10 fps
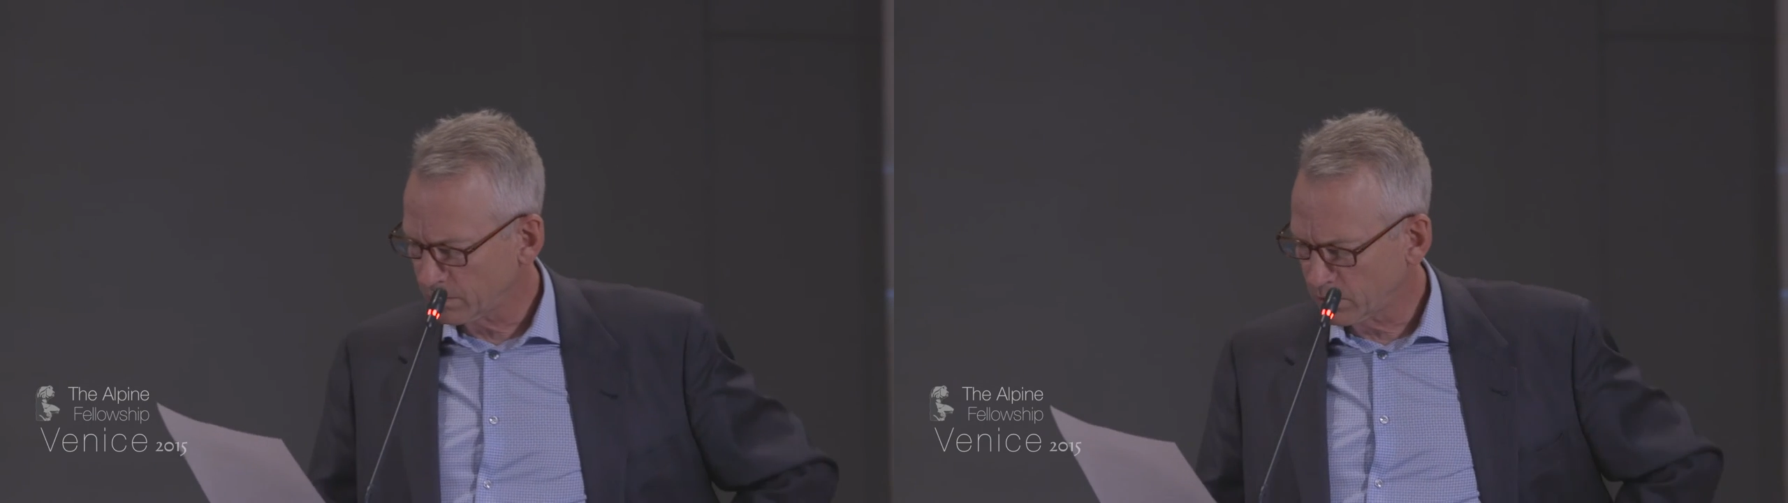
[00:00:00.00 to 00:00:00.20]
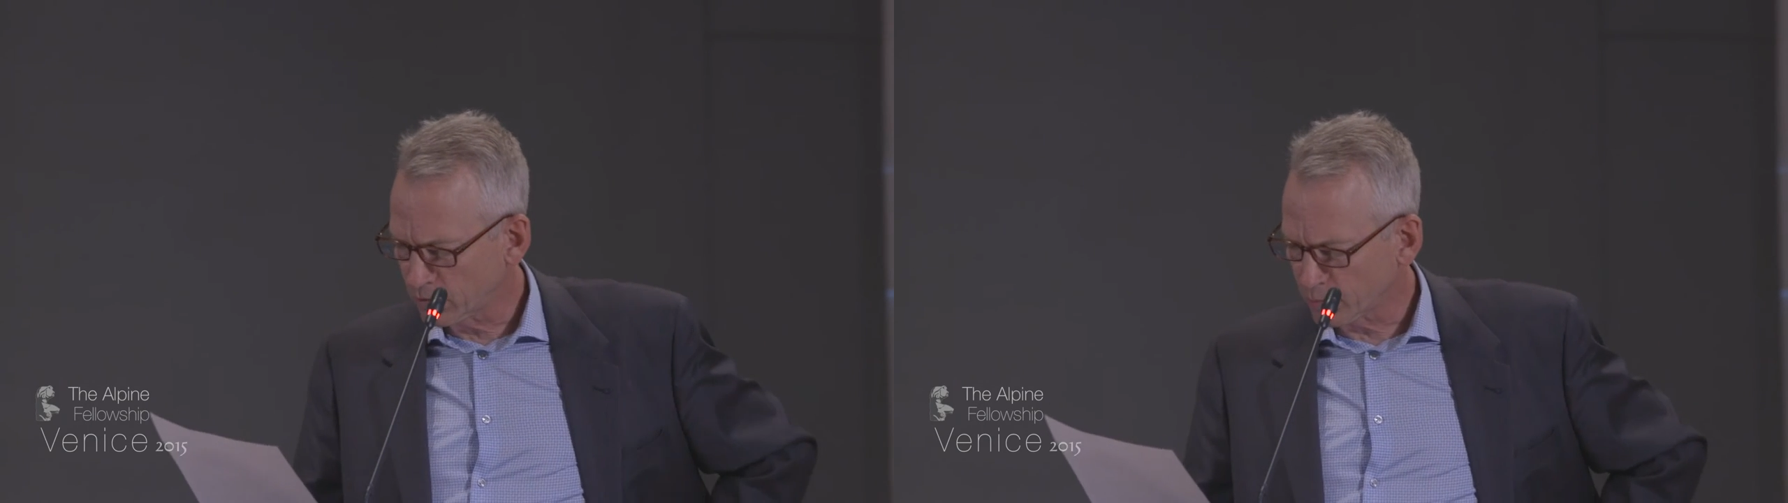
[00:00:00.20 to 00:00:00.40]

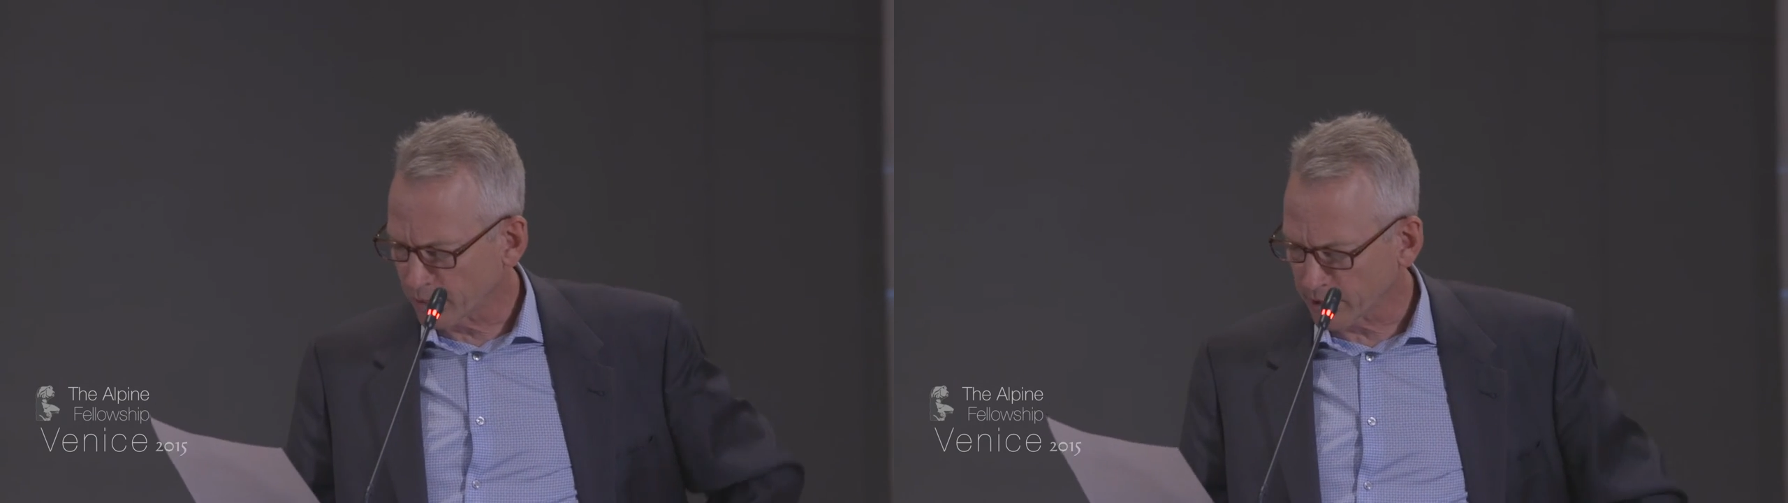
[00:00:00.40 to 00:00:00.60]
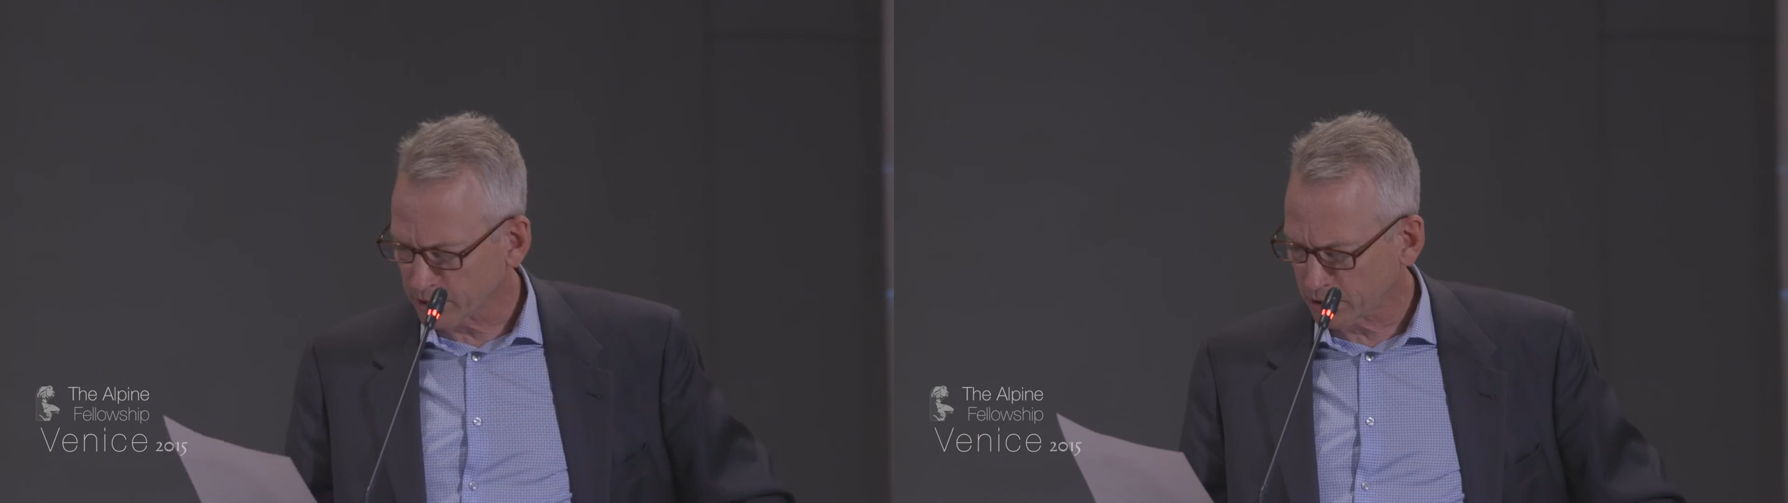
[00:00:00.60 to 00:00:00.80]
Google,
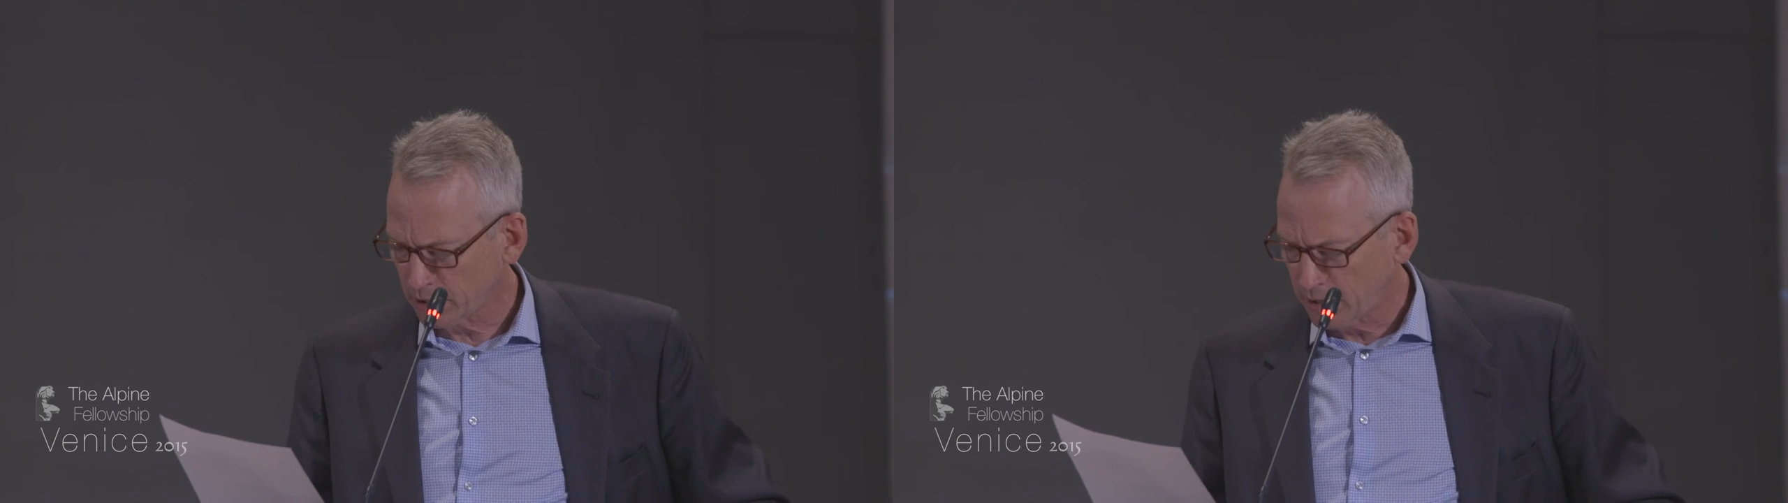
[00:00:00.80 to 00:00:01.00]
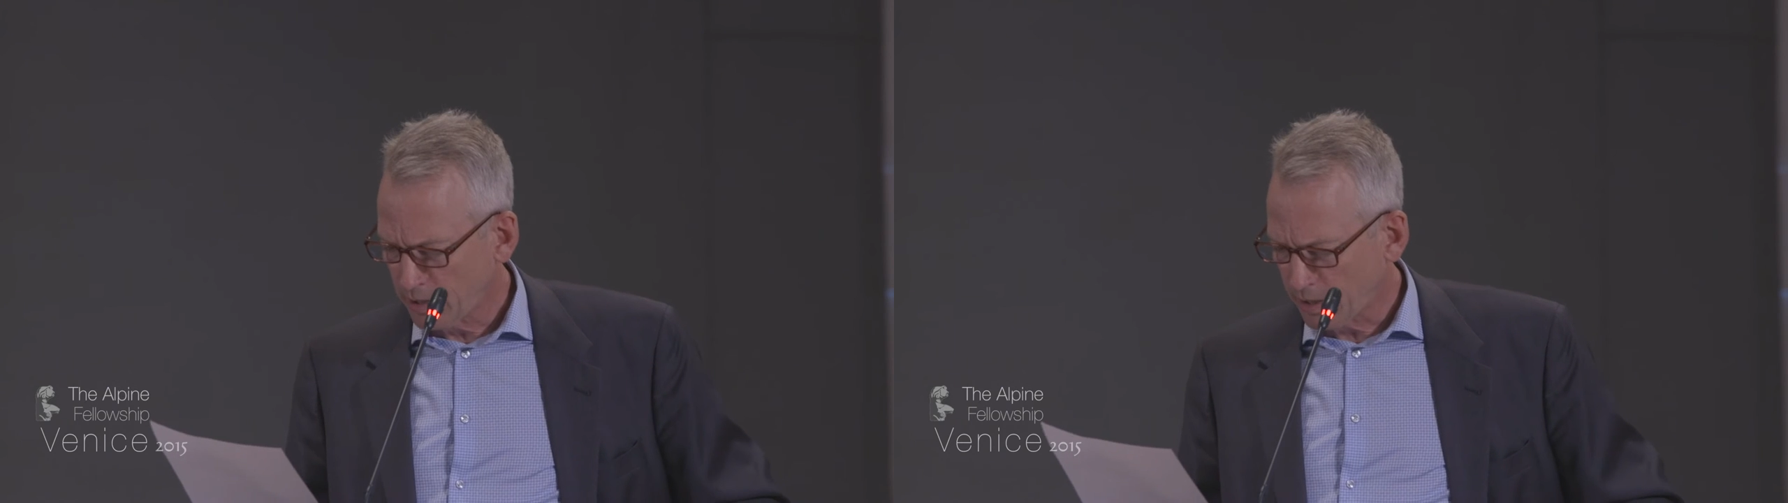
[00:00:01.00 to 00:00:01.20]

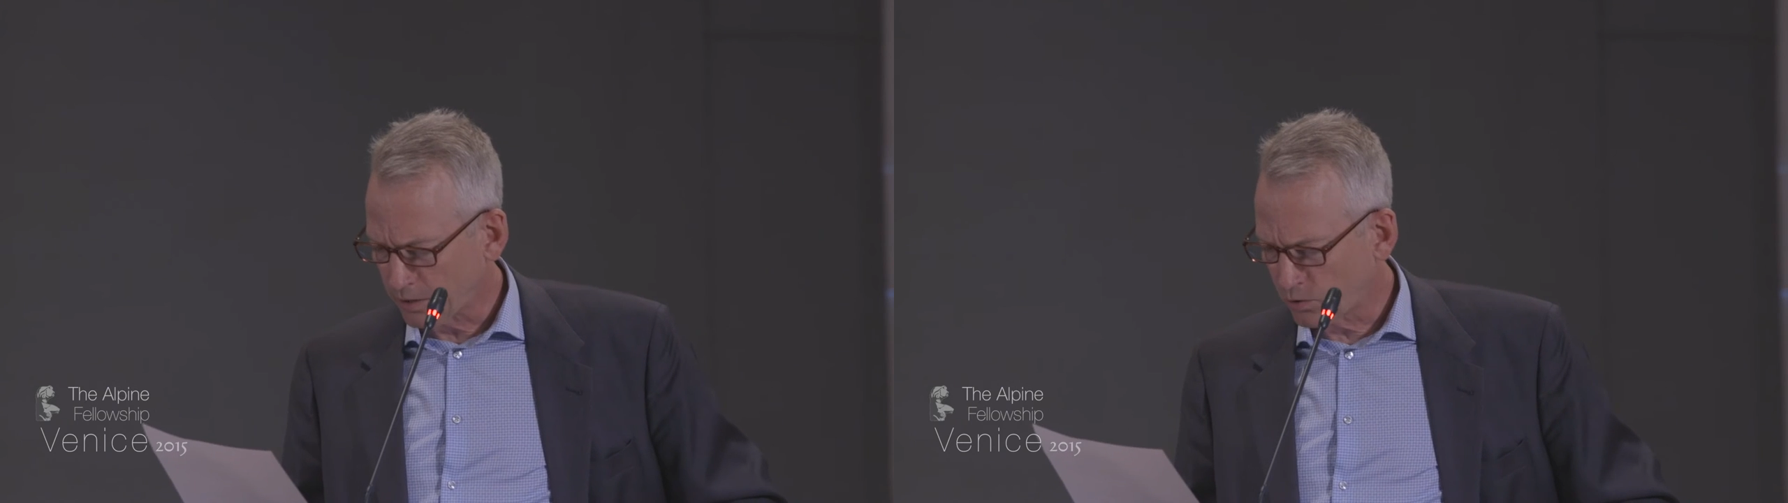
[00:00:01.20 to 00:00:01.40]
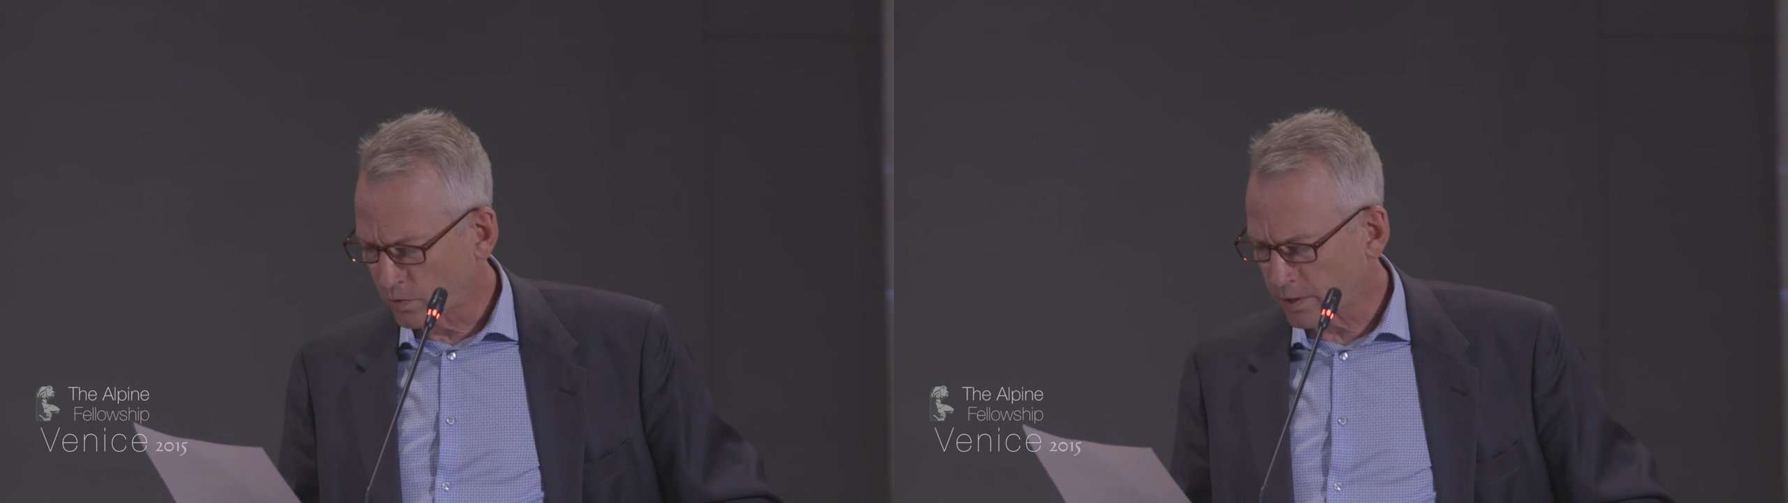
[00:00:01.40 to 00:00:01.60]

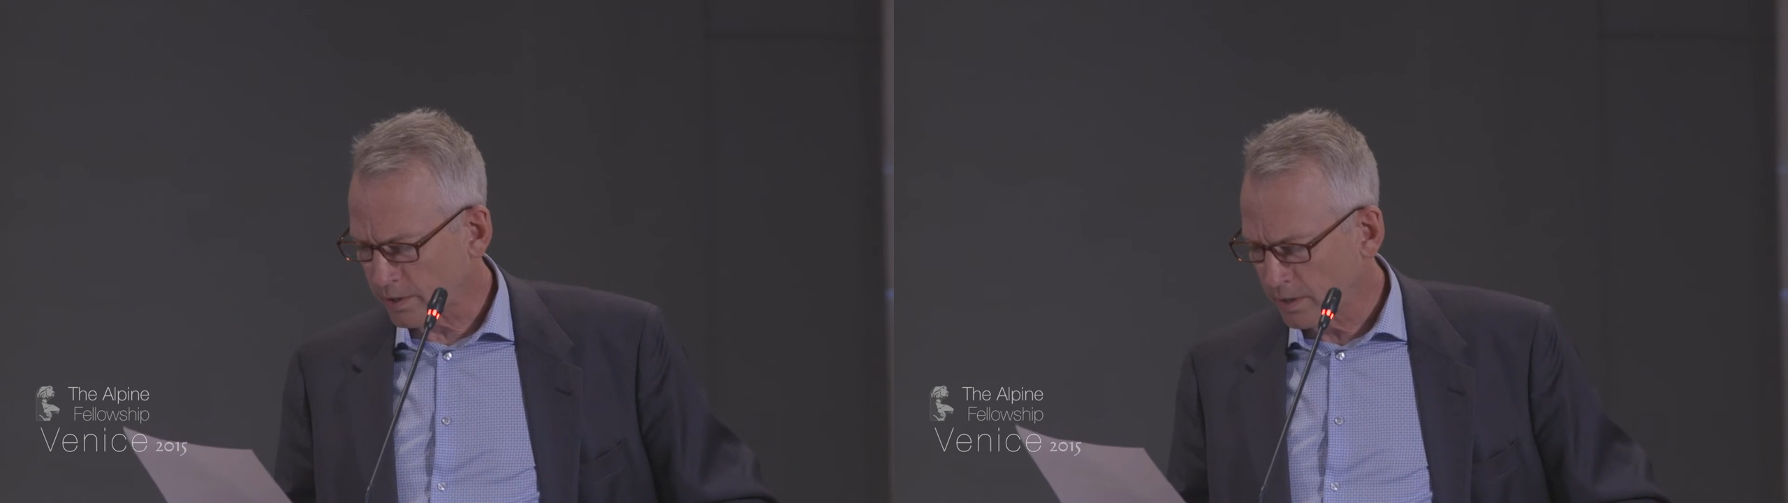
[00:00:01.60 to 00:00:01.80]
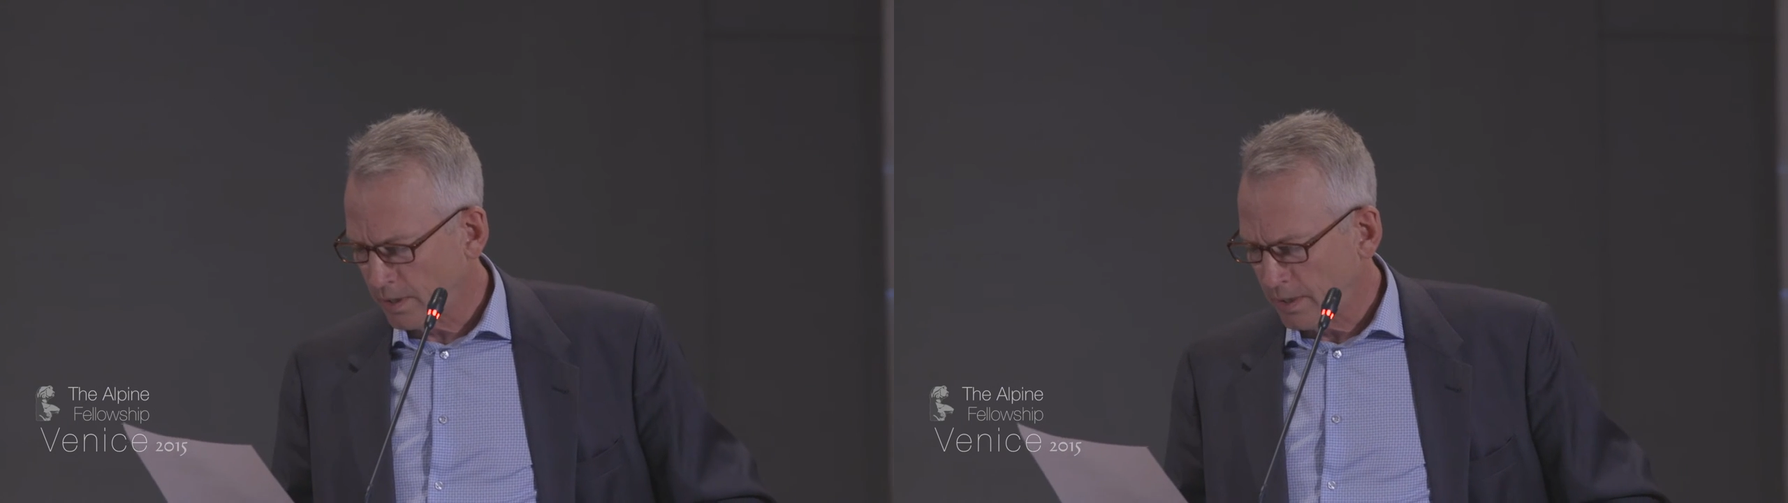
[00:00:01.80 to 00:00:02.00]
and
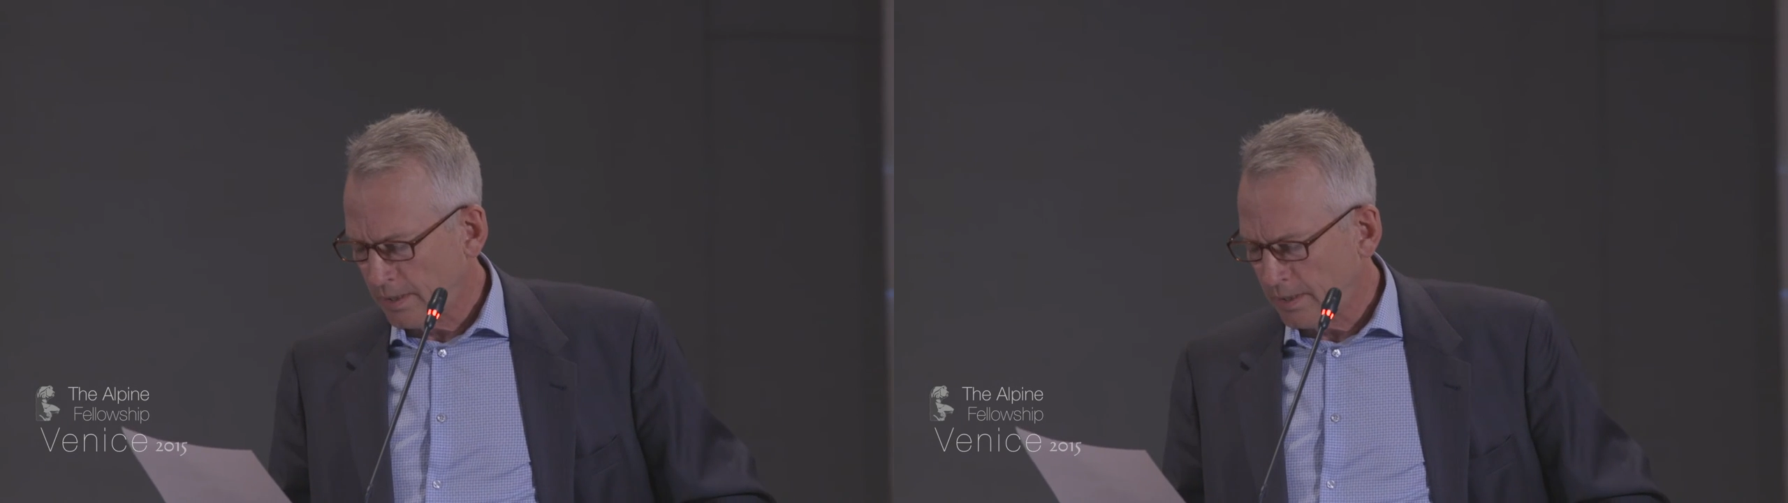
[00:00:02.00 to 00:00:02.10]
Twitter.